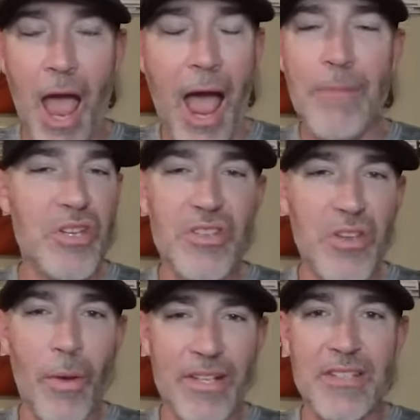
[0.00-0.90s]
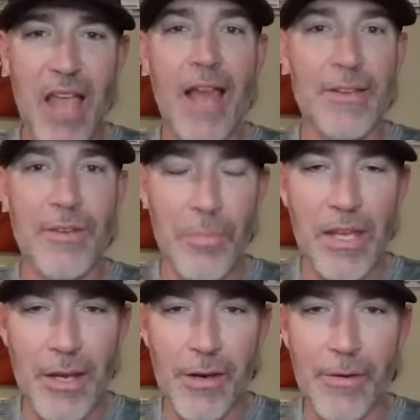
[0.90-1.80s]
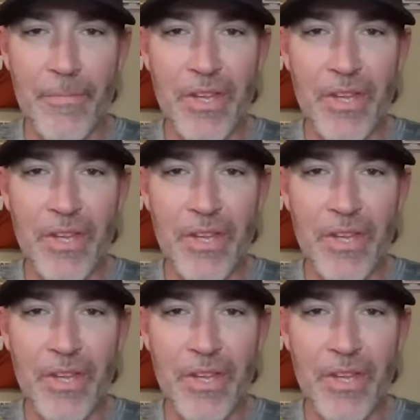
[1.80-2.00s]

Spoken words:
I'm just so excited to be here.